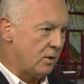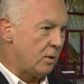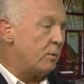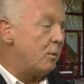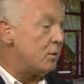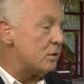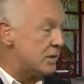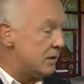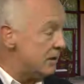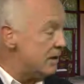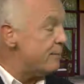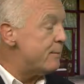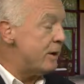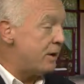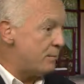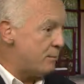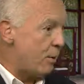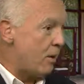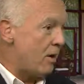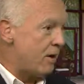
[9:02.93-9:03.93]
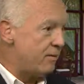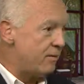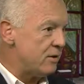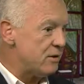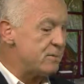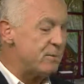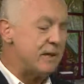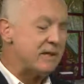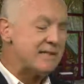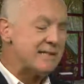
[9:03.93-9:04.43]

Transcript: The most limited part of us,